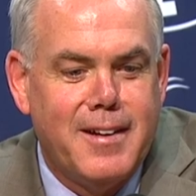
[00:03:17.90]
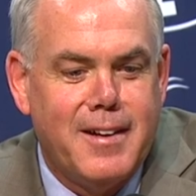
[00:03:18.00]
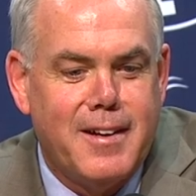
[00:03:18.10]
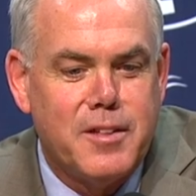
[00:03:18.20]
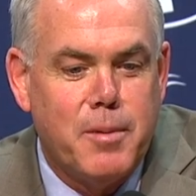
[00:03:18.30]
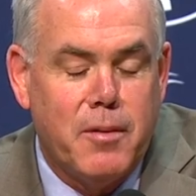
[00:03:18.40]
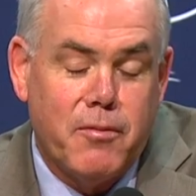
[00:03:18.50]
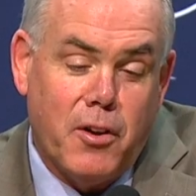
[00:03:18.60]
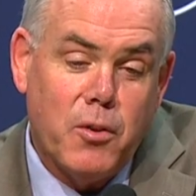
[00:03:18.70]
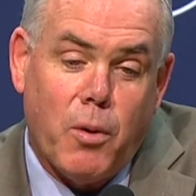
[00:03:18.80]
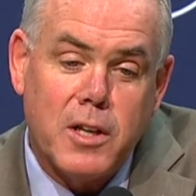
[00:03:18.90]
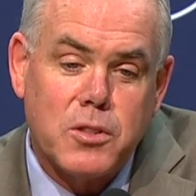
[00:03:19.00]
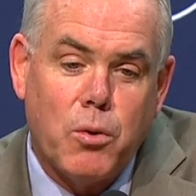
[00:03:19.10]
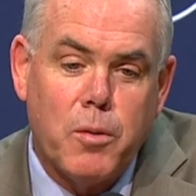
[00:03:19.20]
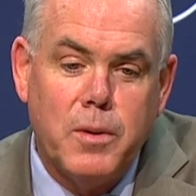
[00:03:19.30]
Uh, it's been fun to watch
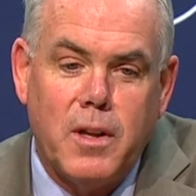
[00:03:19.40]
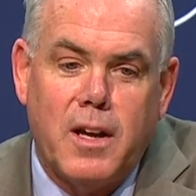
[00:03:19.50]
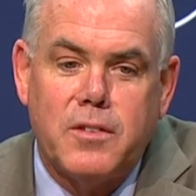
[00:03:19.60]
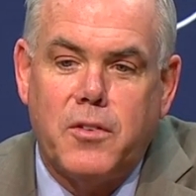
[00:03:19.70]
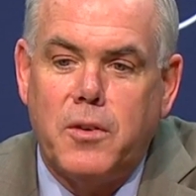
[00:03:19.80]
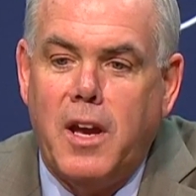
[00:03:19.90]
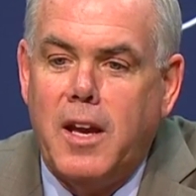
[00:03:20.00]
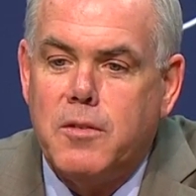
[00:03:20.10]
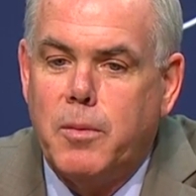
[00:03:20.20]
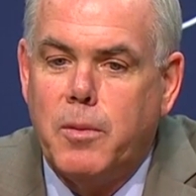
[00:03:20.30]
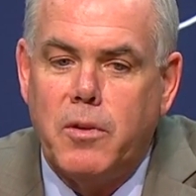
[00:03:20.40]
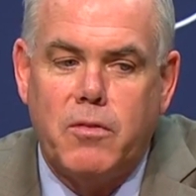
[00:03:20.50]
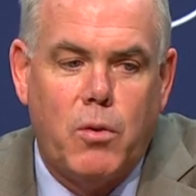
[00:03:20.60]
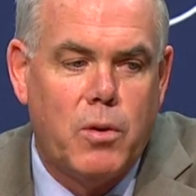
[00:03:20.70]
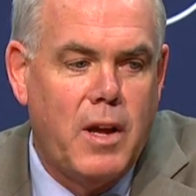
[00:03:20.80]
Corbin the last few games, but we look
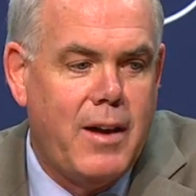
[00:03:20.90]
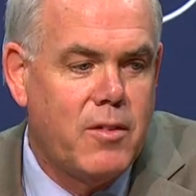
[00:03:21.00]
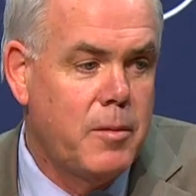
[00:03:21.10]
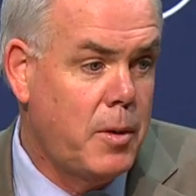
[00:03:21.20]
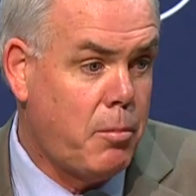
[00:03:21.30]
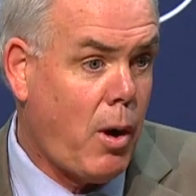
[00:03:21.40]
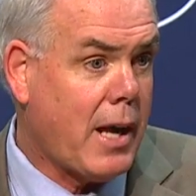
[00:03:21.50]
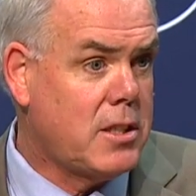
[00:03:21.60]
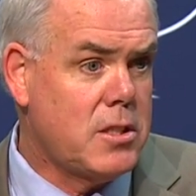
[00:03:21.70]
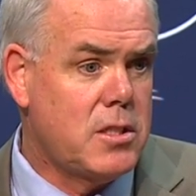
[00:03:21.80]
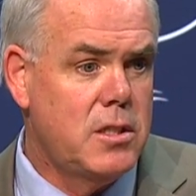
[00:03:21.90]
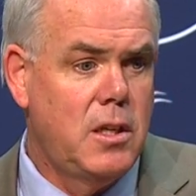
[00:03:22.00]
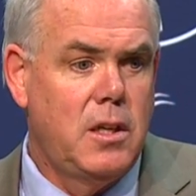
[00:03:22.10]
forward to having him in practice.